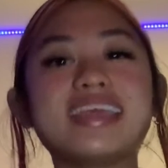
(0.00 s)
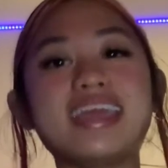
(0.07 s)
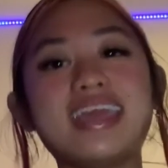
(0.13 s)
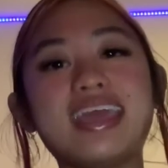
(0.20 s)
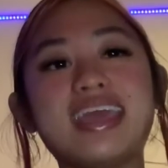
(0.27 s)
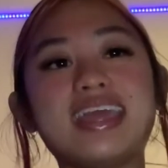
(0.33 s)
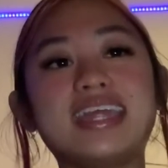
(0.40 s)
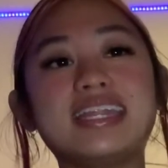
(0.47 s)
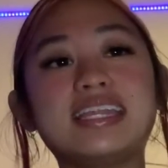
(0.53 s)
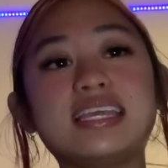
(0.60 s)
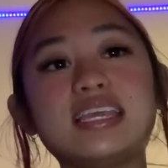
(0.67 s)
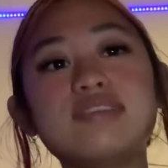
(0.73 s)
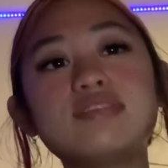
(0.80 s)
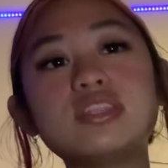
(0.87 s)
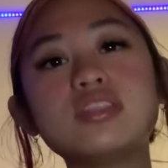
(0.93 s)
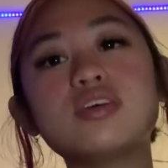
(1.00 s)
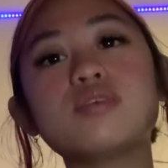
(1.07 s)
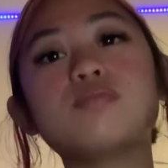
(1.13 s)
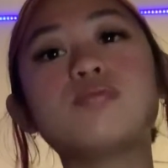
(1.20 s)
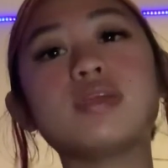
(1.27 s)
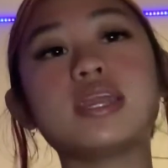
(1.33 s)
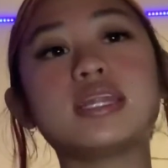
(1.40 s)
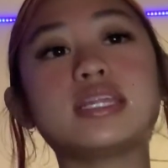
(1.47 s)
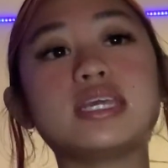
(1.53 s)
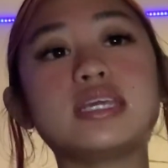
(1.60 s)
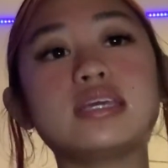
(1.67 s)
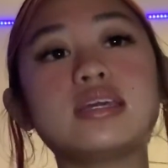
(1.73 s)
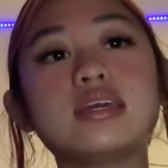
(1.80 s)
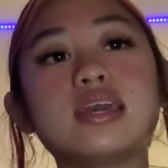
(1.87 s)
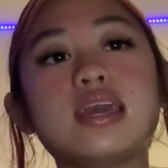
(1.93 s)
And even though
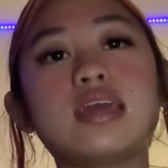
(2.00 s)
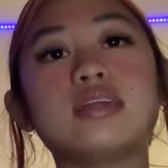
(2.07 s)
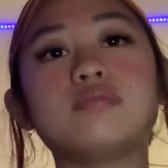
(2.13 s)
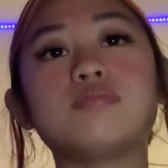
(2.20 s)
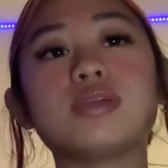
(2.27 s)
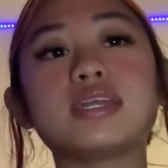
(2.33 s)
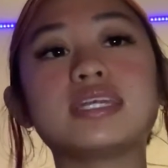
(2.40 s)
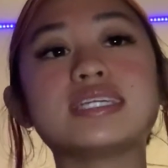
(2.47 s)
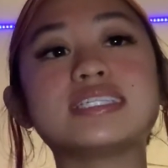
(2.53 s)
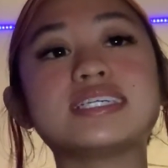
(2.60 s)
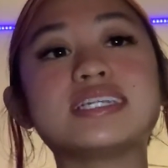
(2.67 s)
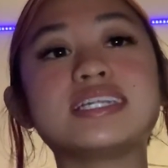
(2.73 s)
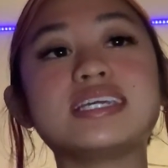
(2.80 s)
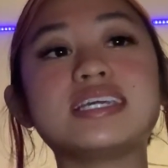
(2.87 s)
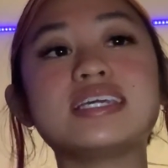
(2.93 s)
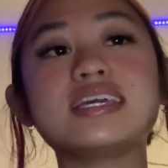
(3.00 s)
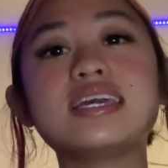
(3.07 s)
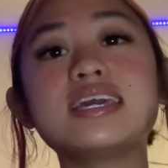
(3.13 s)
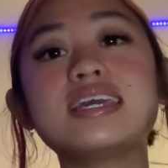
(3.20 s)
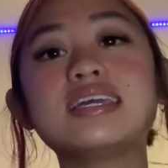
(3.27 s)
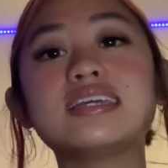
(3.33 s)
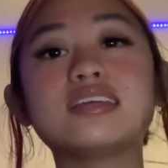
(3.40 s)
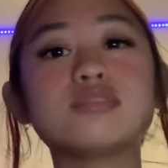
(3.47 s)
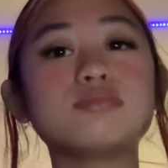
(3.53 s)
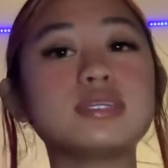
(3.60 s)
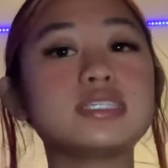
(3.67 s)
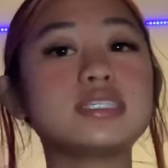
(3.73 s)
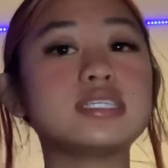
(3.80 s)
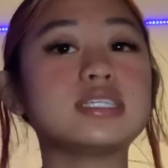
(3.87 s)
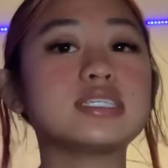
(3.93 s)
branding and brand identity can be
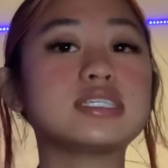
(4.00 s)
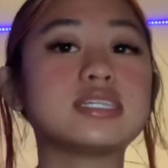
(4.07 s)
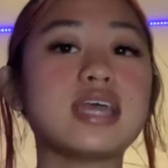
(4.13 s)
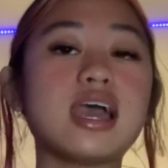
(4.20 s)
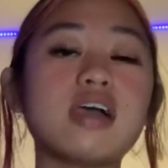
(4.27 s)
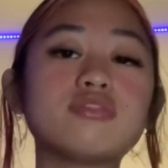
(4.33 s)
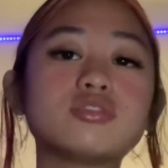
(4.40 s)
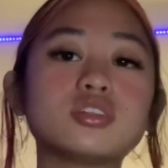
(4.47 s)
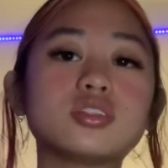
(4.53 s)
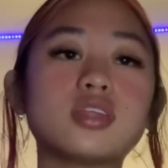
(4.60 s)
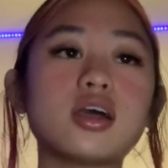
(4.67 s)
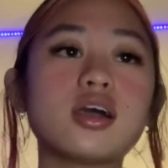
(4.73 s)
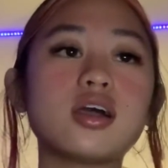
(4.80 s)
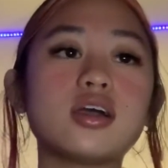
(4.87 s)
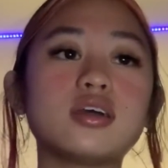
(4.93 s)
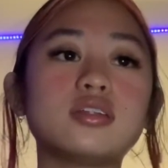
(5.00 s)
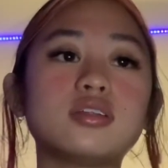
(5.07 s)
seen as an afterthought